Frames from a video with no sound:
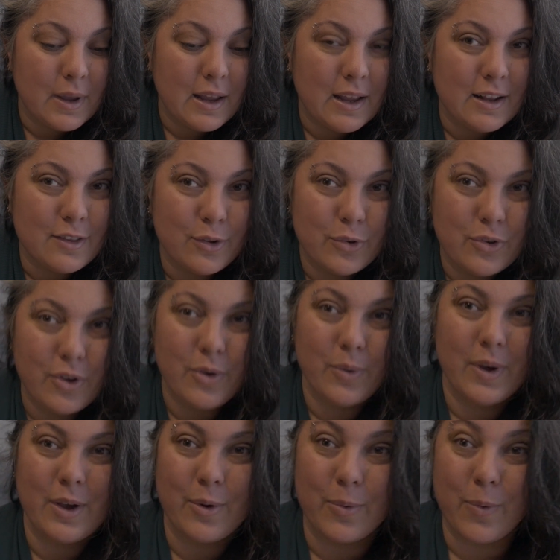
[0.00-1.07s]
It's also
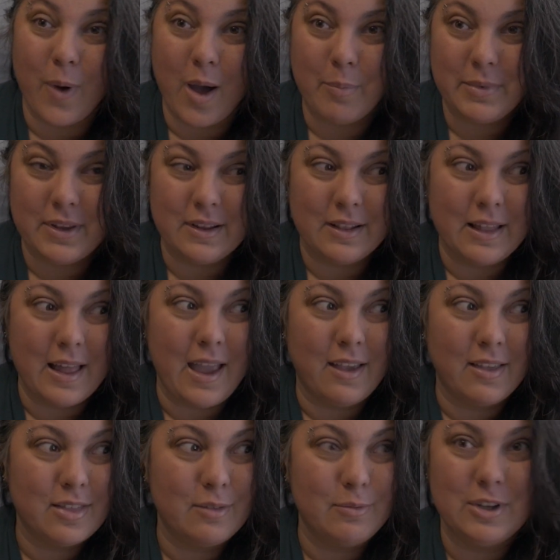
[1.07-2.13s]
a cropped
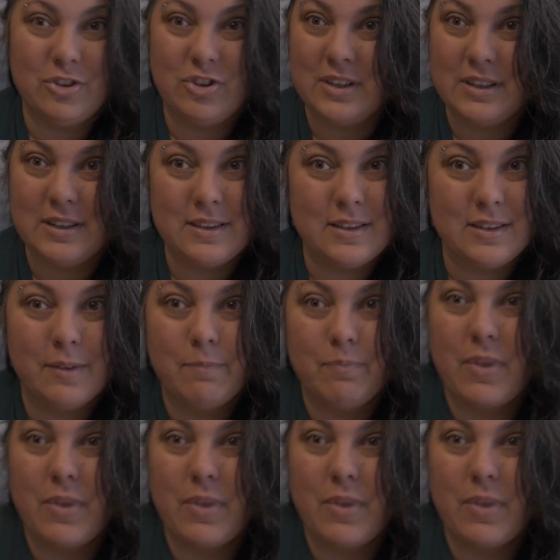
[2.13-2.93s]
length, which is,